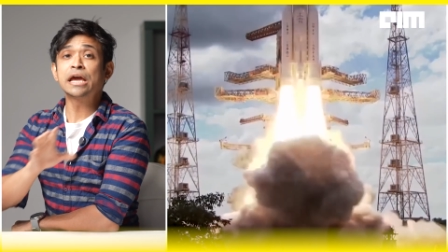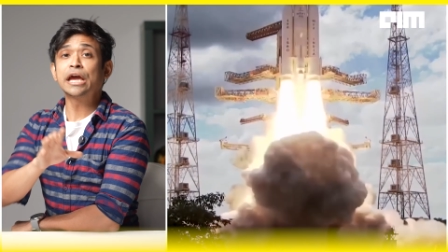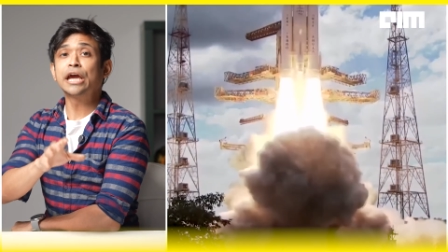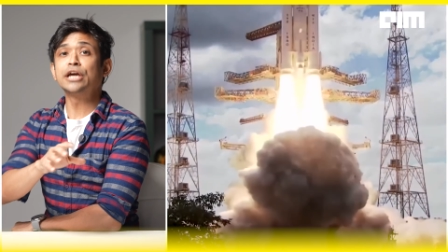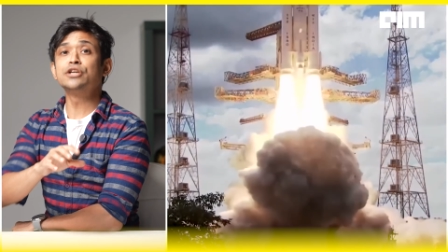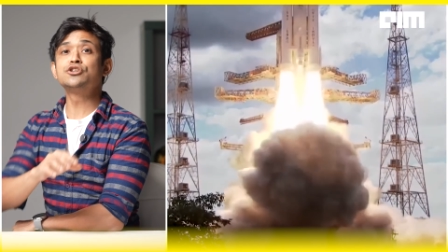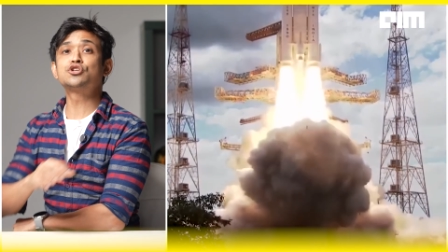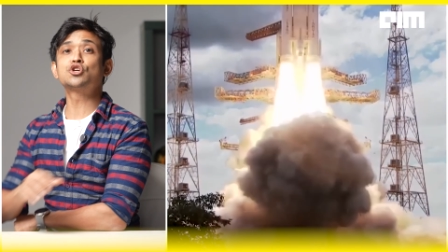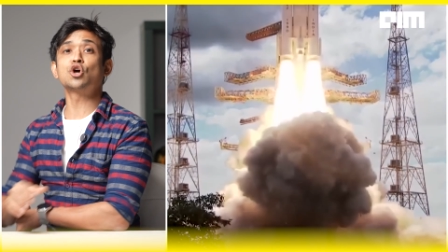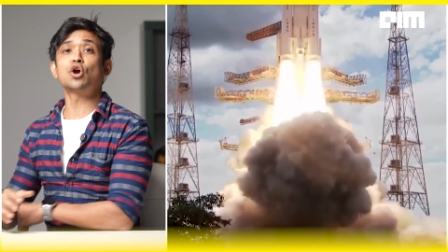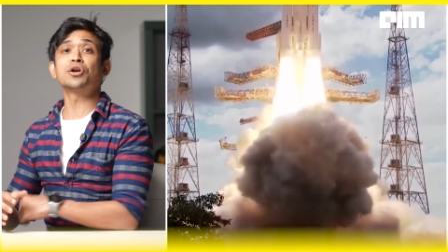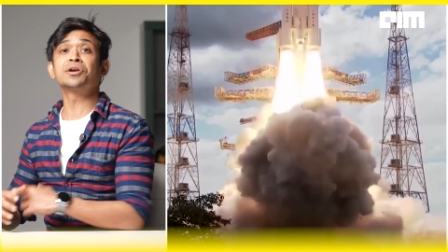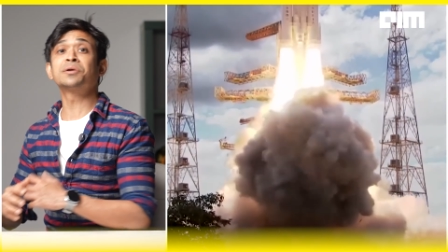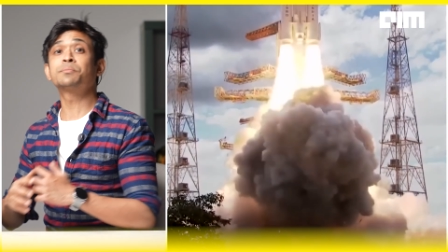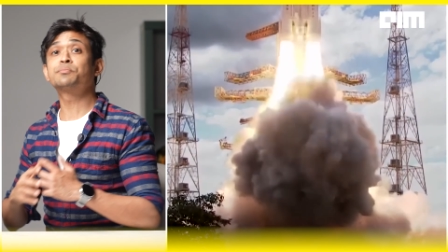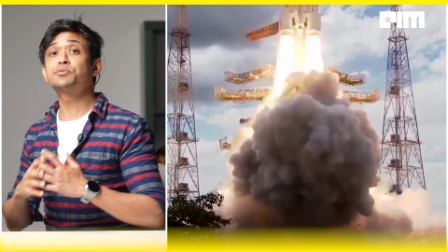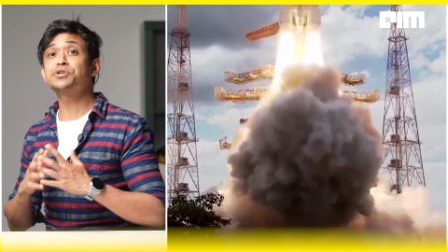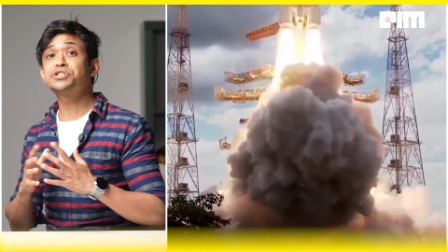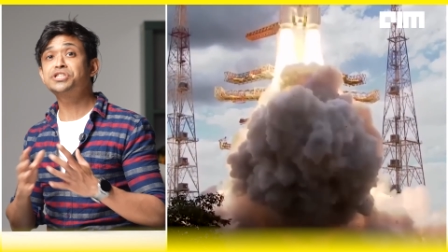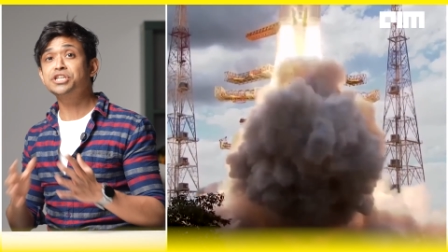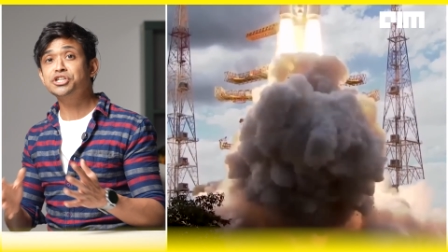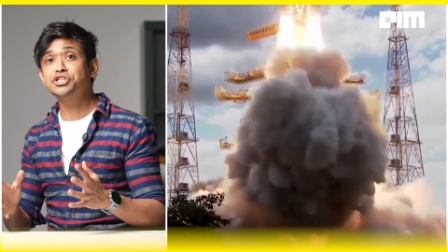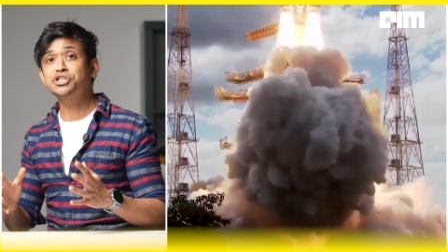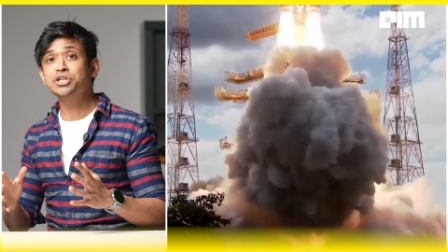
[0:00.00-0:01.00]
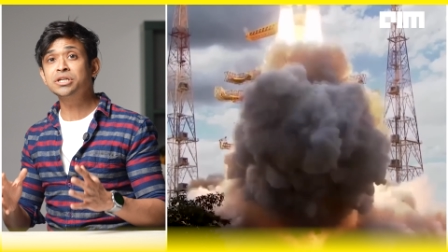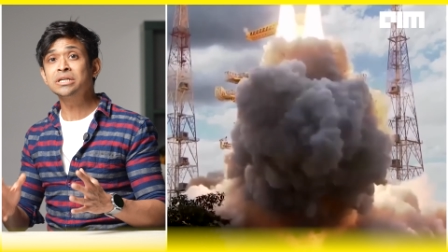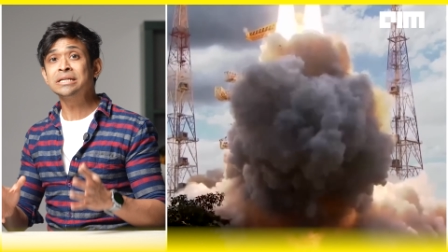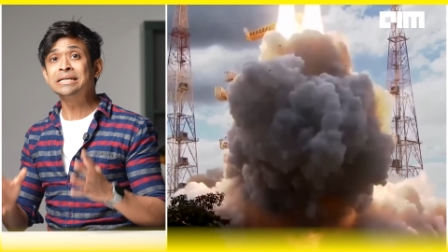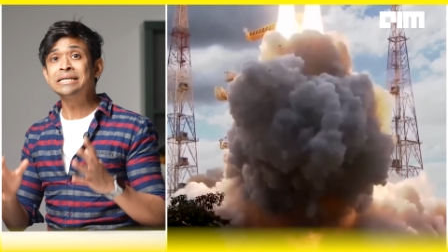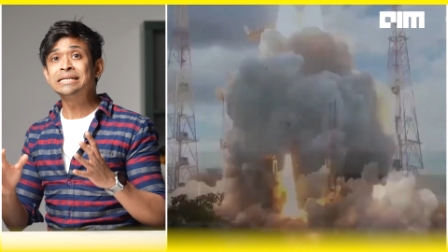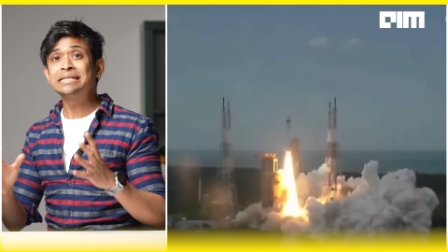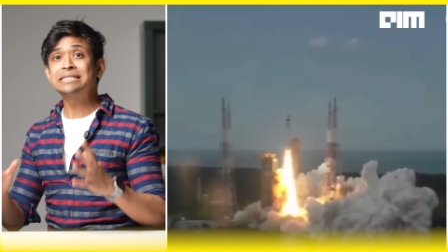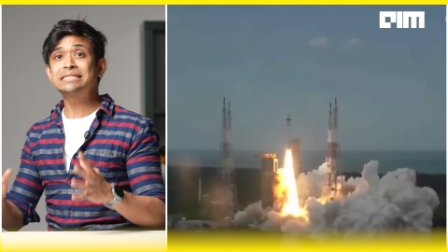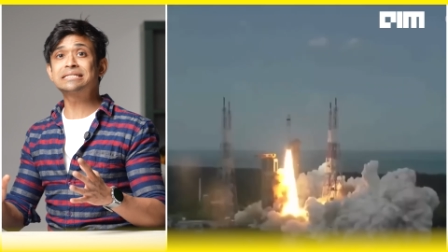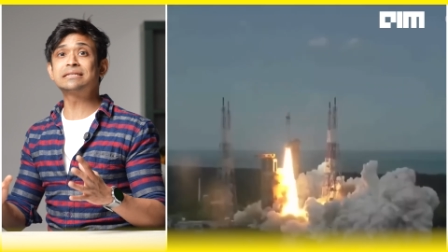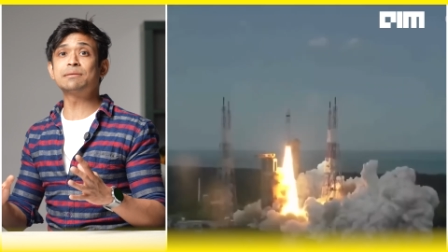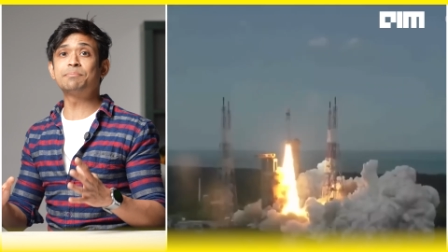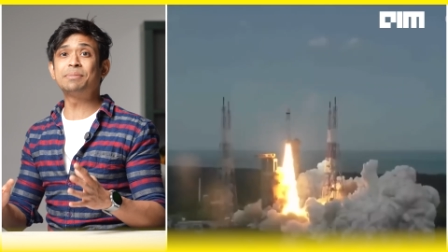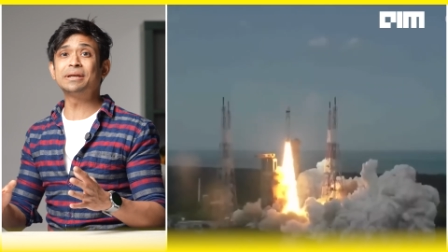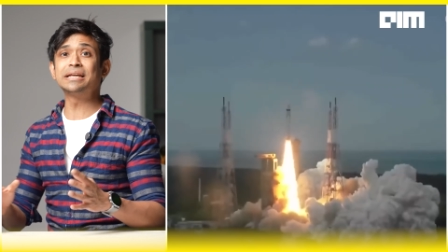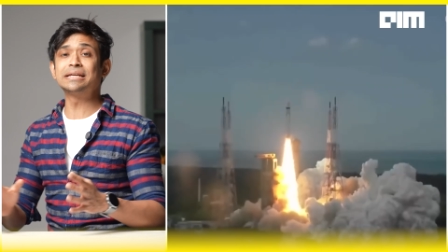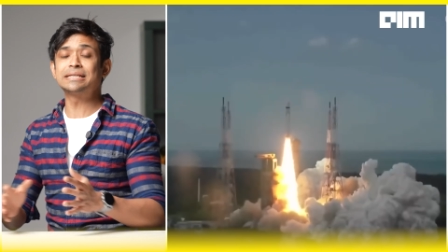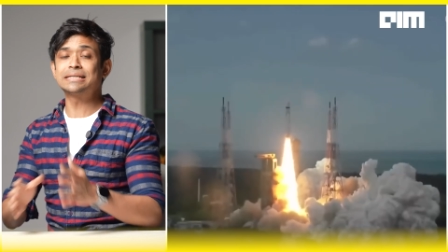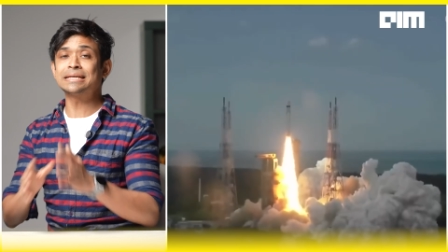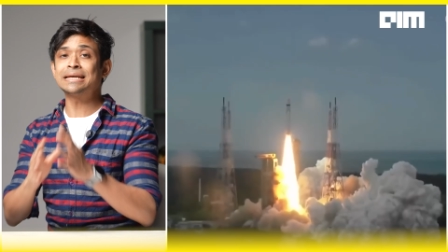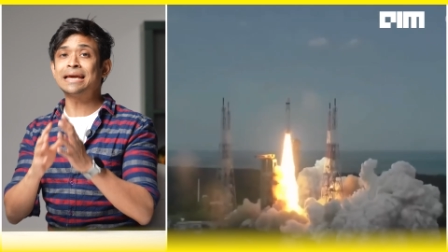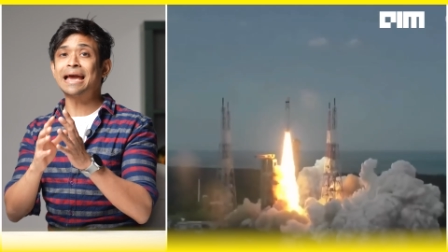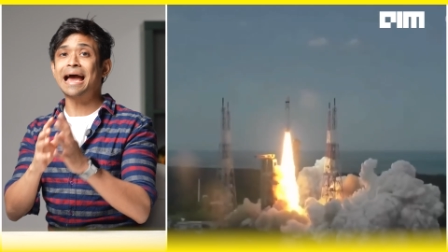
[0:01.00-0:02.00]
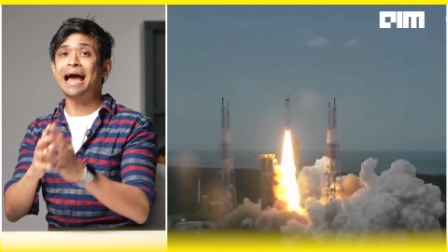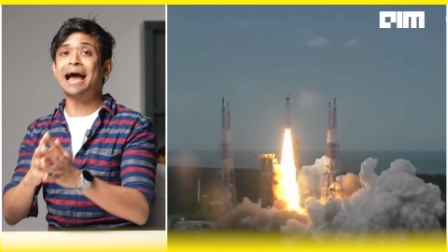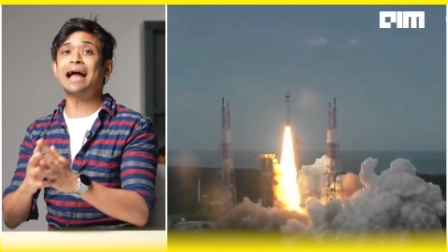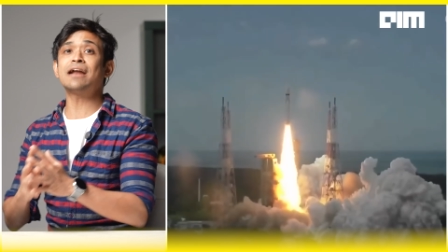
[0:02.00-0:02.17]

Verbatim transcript: ensuring precision, stability,